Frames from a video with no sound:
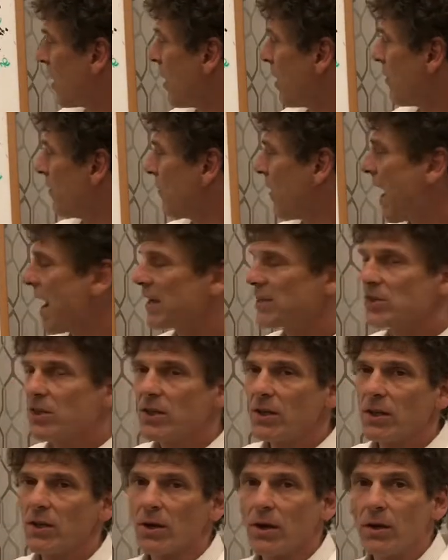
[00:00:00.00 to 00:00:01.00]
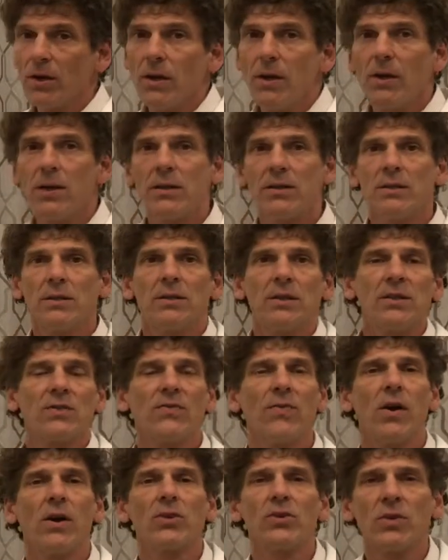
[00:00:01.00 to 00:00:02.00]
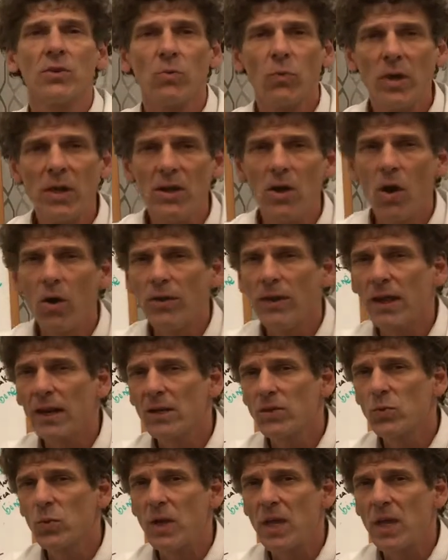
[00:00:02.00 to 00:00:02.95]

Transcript: Vascular dysfunction. We know that as we